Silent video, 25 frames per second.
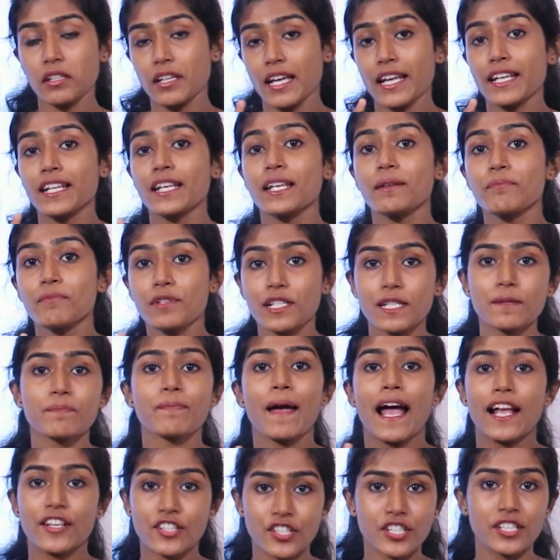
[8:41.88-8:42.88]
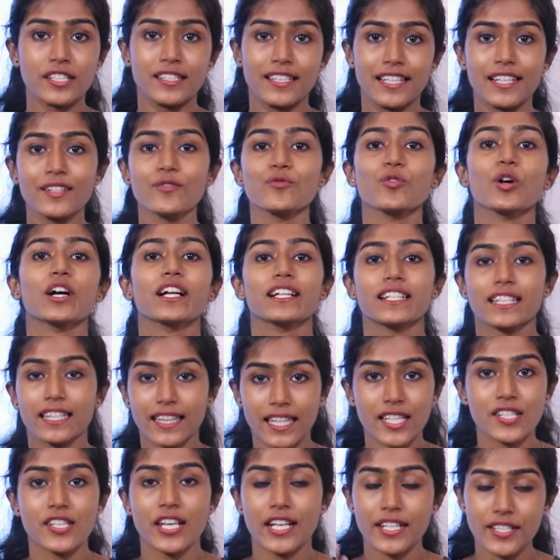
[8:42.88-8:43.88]
any mismatching in what
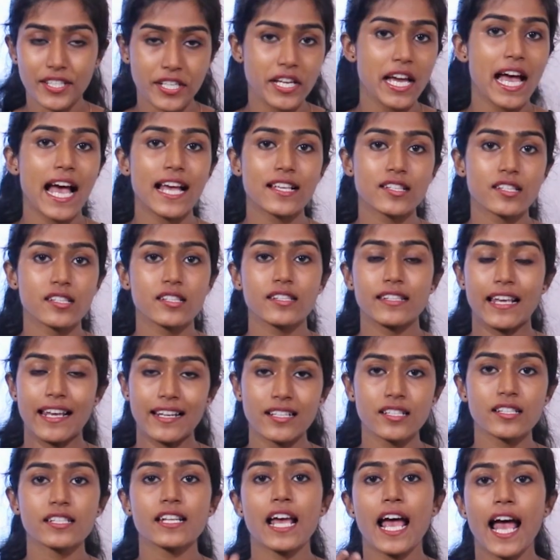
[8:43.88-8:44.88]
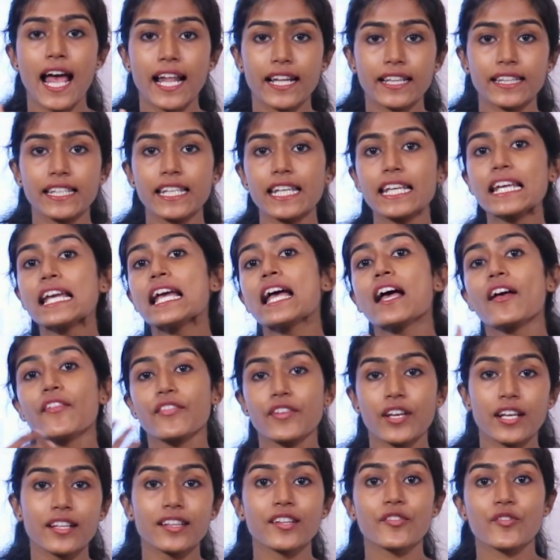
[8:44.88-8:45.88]
the sender has sent and the
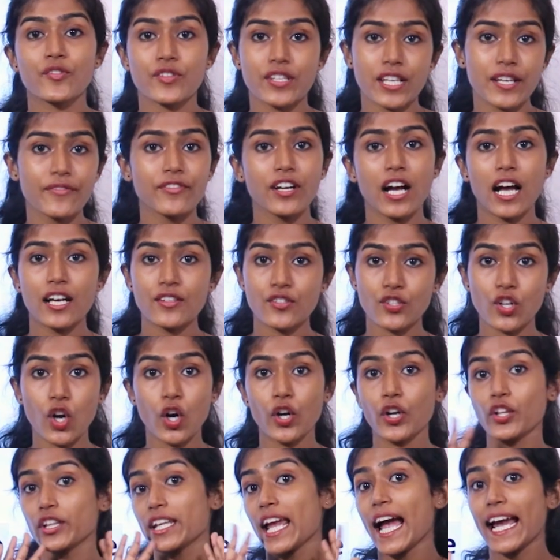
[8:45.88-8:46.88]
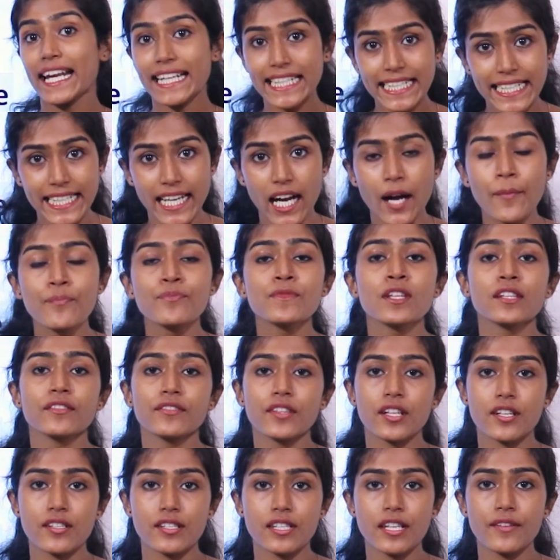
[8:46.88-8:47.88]
thing the receiver has got, or the idea
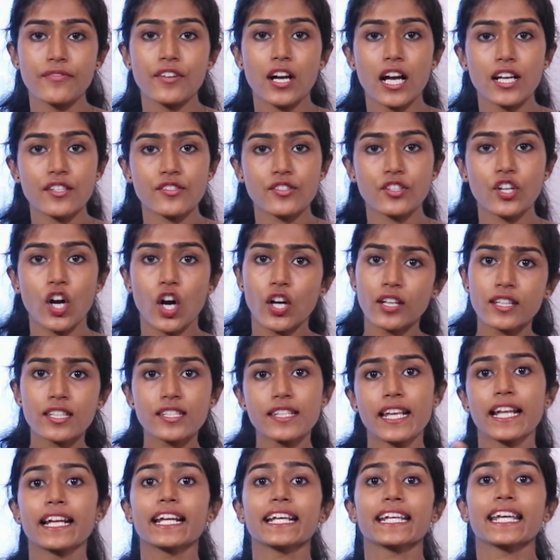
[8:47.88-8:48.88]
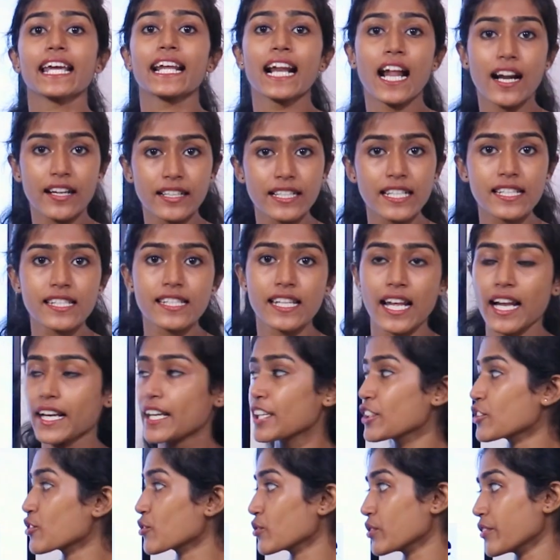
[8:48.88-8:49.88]
the receiver has got, the sender can understand
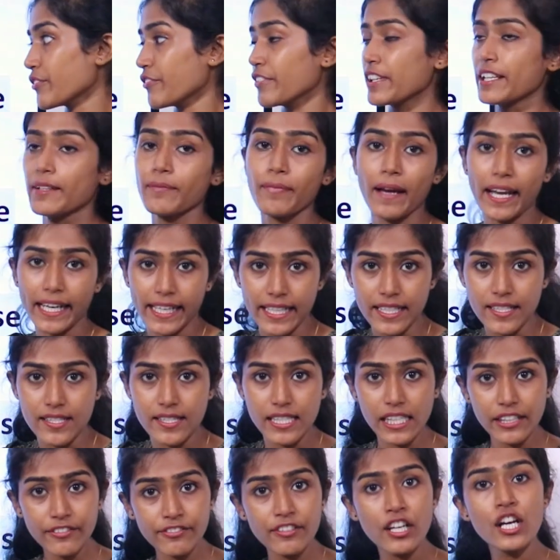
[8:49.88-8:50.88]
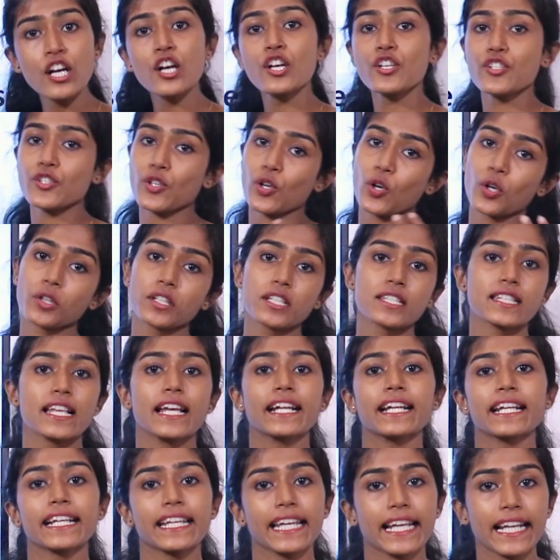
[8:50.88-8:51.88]
it through the feedback itself. So the
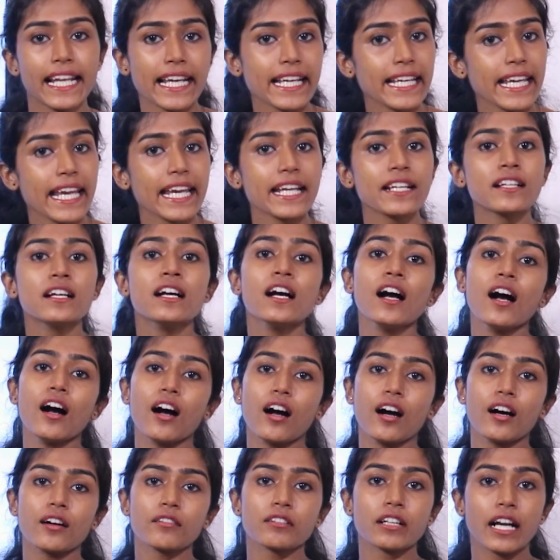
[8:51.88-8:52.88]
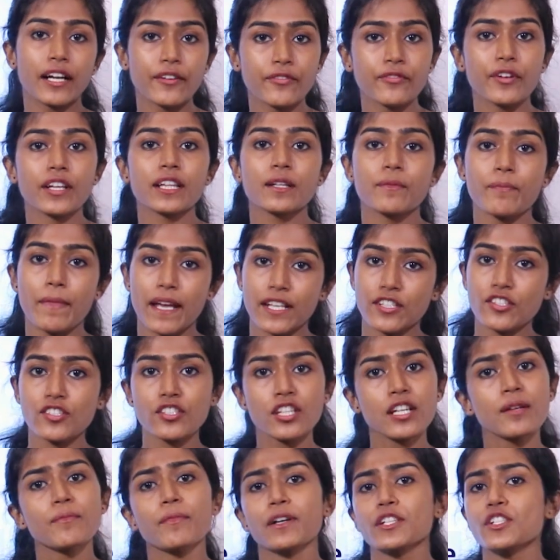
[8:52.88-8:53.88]
sender can again convey the message
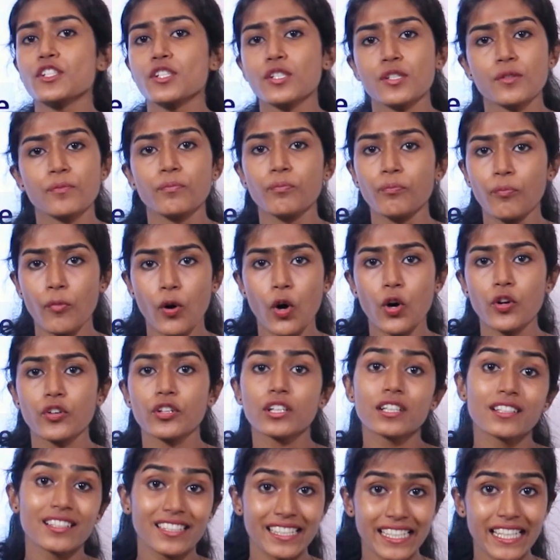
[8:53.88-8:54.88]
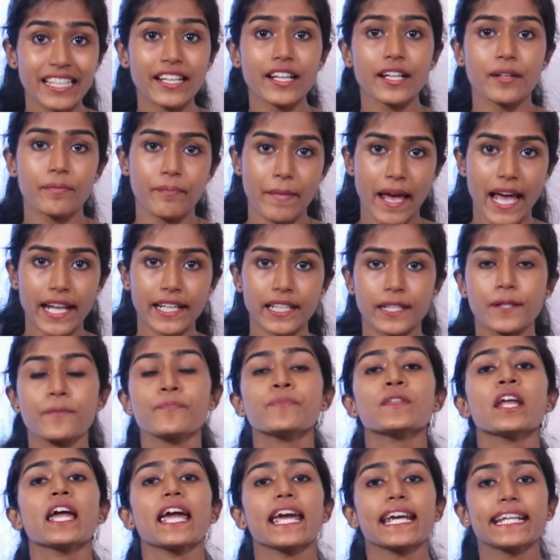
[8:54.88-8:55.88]
in a much more clearer manner.
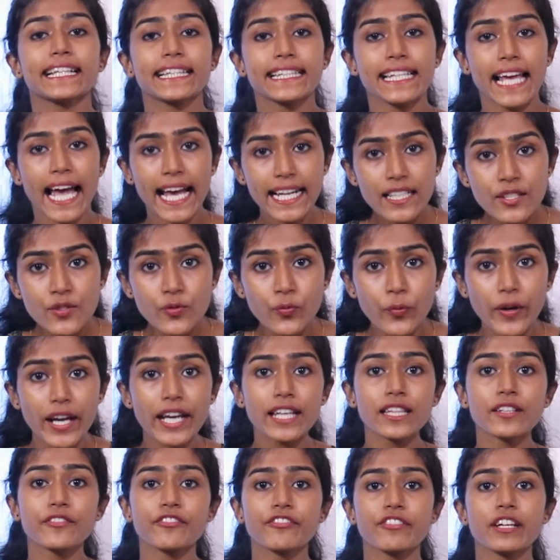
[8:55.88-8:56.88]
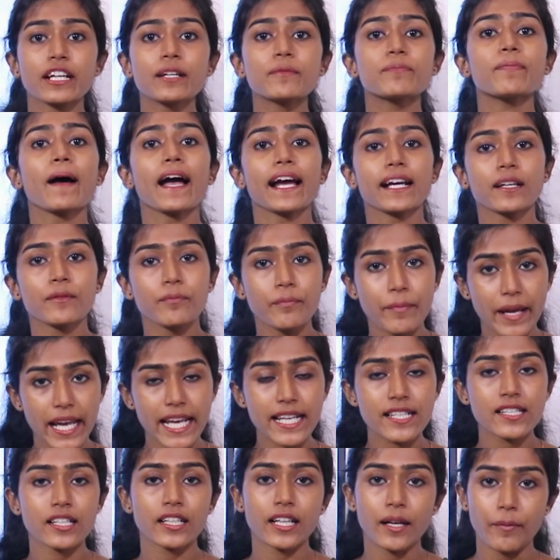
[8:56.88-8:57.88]
In that way, the feedback
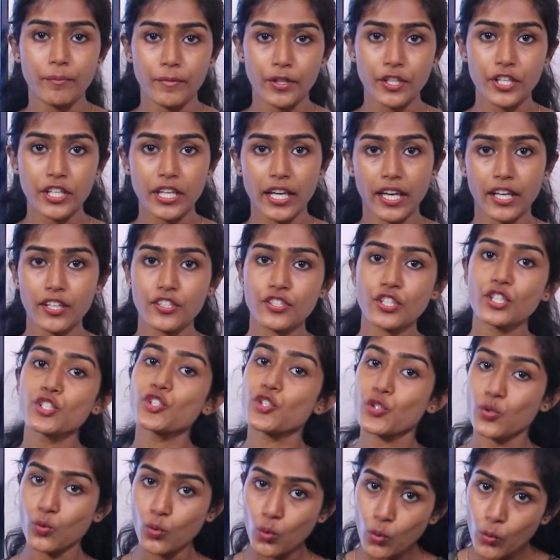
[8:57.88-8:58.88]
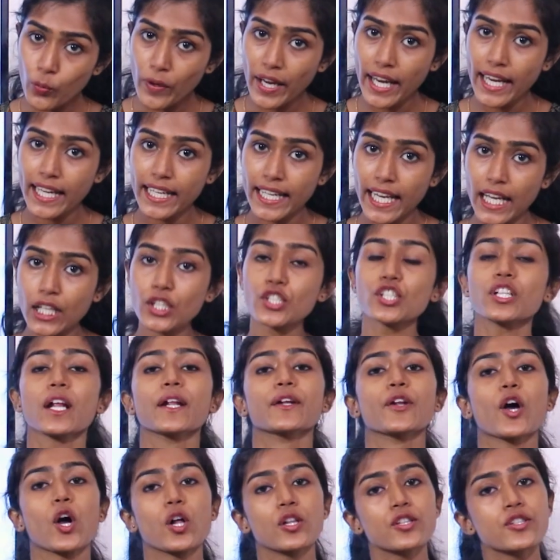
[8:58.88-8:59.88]
makes a communication two-way in nature,
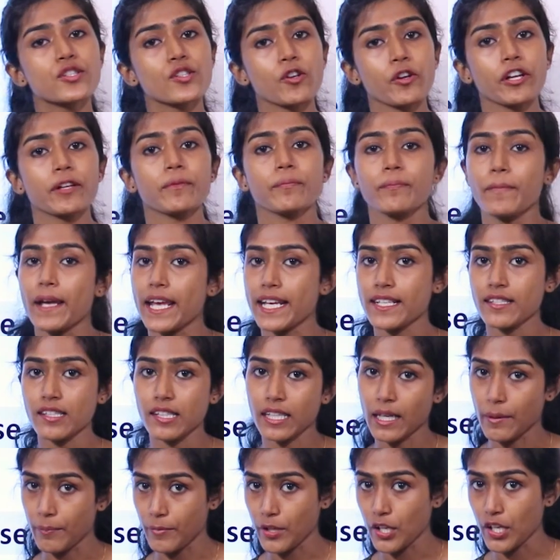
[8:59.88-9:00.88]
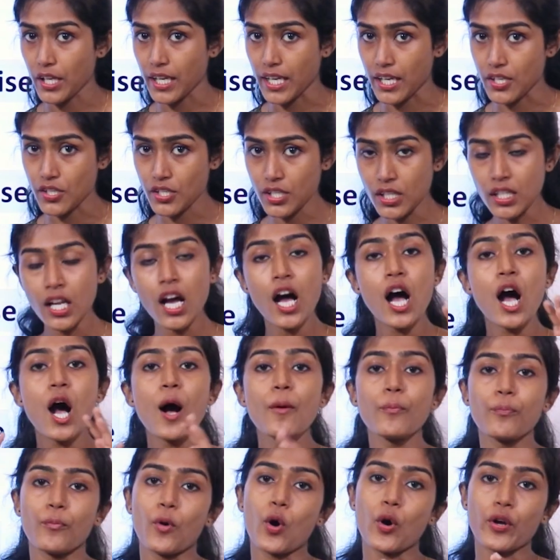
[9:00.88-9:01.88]
and also it makes the communication
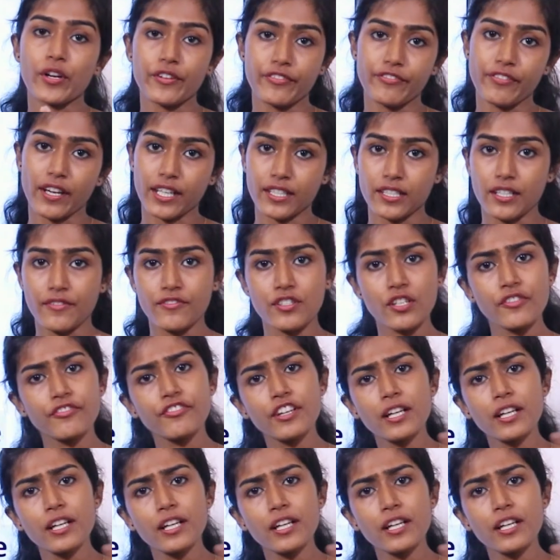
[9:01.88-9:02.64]
more effective. So